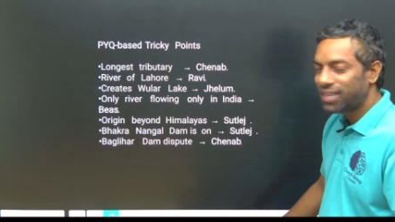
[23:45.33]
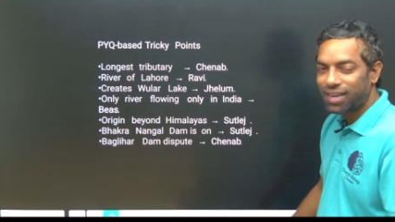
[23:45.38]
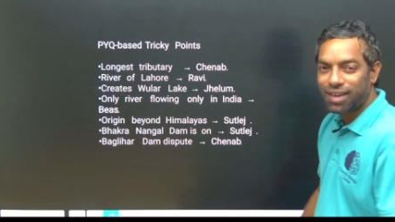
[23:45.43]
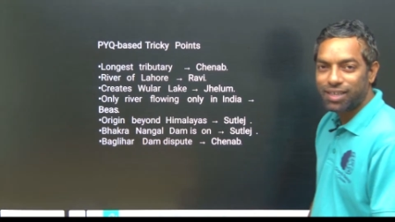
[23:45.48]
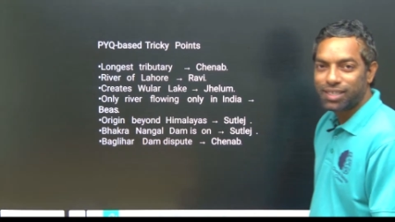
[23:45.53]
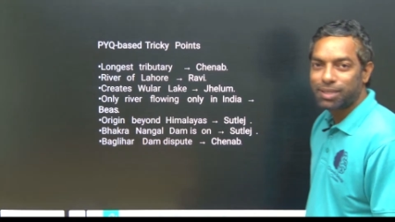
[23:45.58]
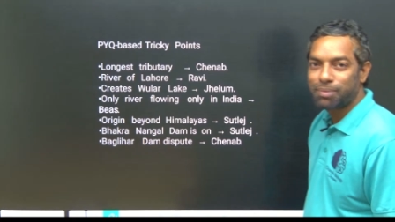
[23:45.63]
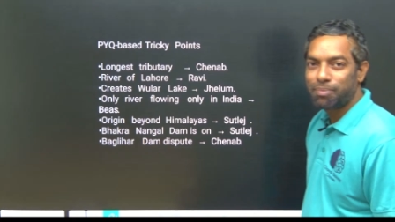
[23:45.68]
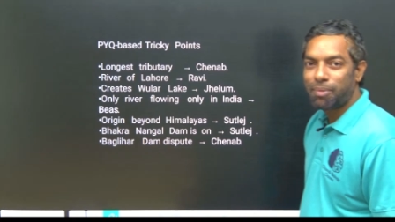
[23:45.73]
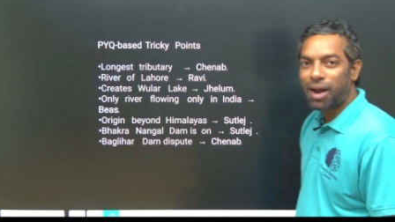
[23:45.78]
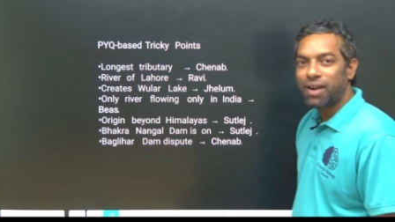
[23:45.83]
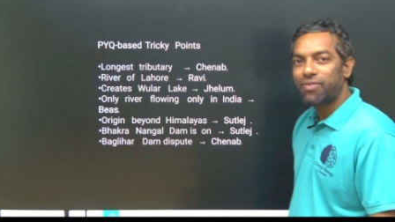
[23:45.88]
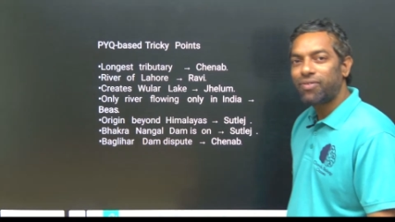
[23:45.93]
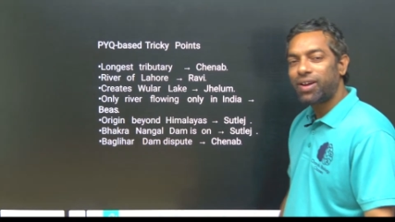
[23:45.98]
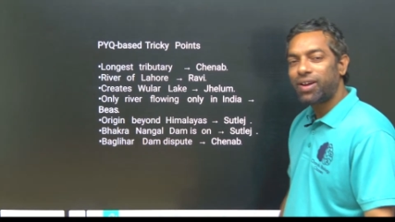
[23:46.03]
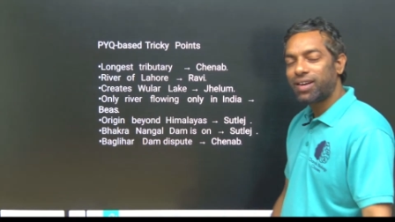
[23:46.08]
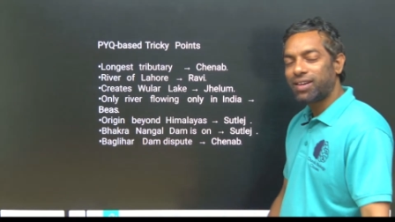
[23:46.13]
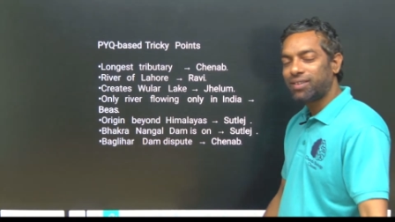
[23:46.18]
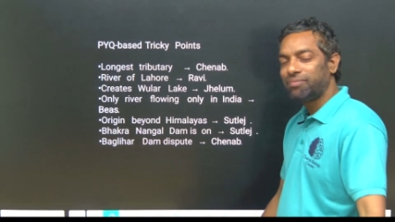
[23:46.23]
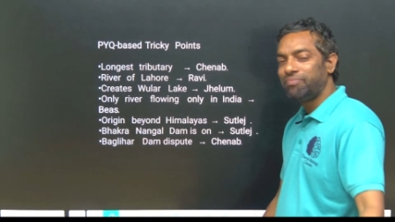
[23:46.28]
smart
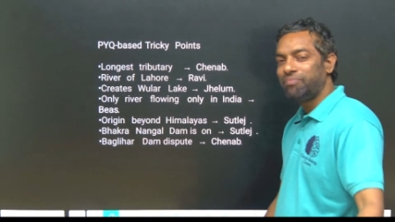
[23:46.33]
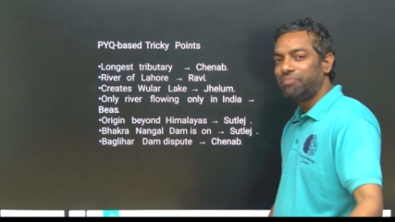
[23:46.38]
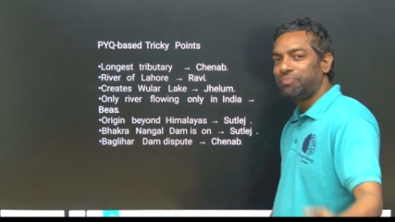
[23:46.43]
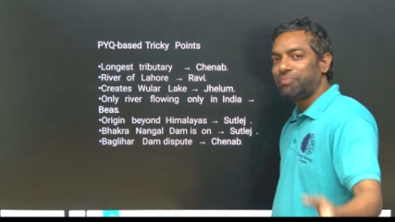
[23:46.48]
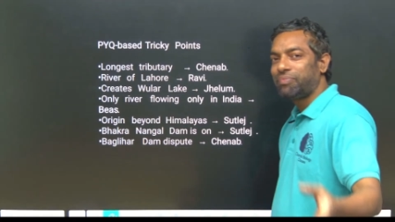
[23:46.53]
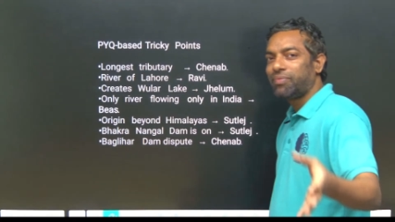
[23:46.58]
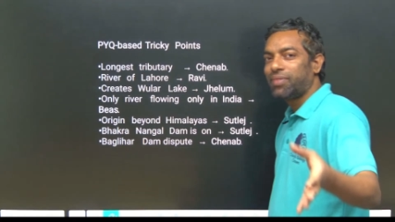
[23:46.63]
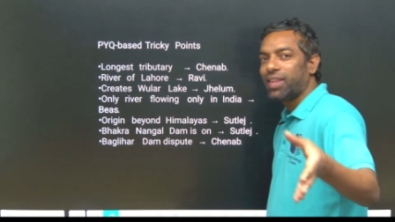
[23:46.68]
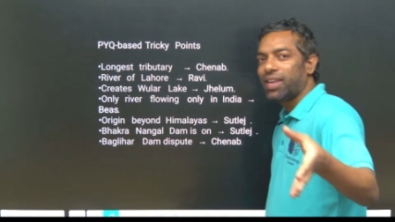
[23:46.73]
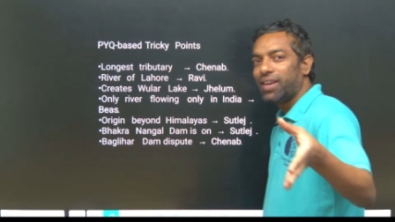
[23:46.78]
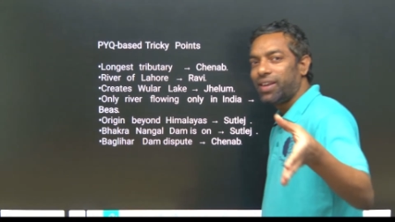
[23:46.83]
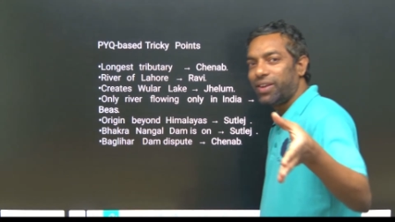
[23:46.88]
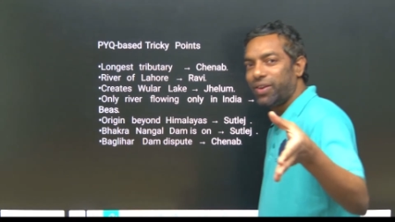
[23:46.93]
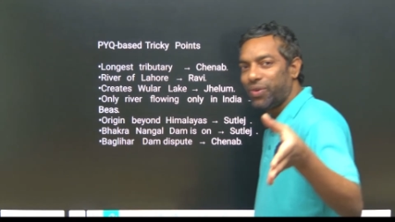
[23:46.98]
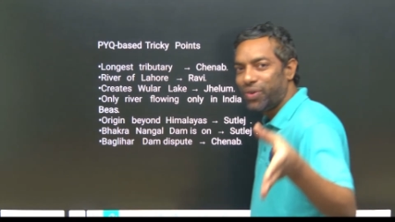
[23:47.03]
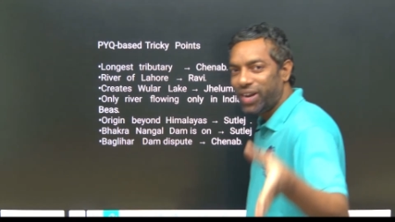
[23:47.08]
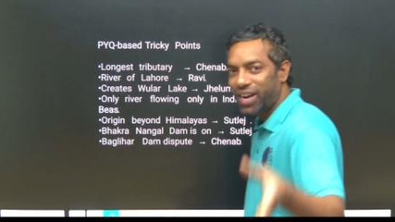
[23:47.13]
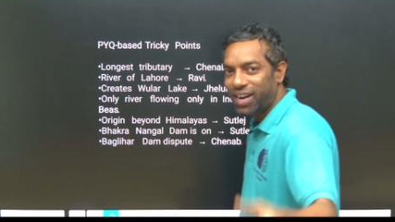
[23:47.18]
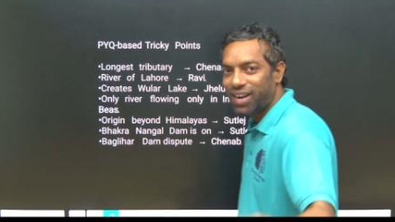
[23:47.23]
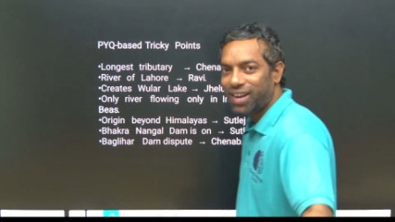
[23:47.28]
work. You
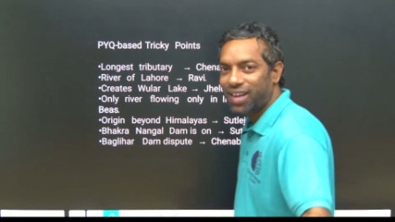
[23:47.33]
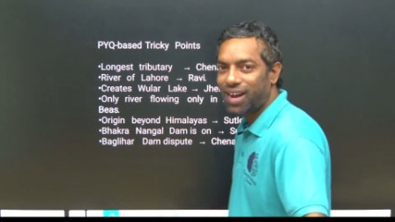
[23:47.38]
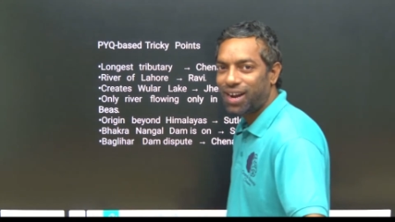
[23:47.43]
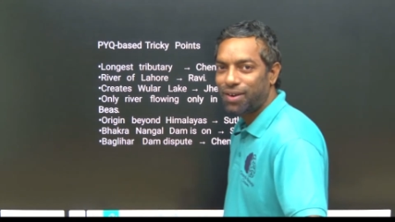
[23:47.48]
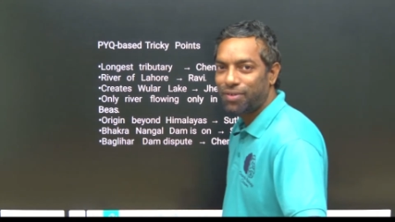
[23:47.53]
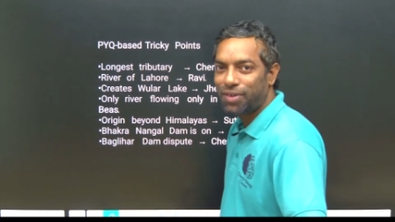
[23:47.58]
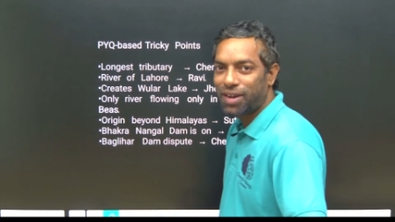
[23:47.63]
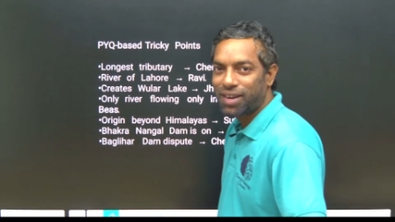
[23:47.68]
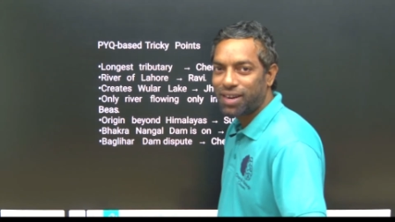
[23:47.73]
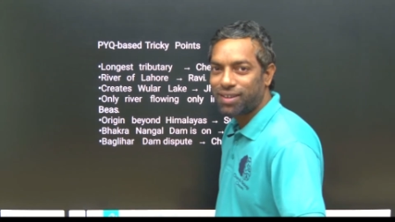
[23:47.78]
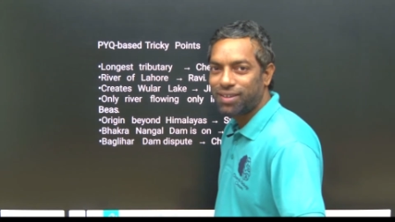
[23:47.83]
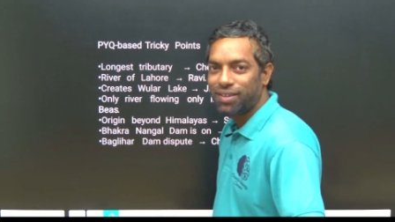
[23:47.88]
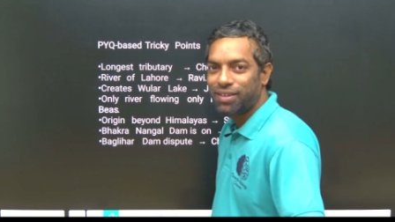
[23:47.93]
need hard work,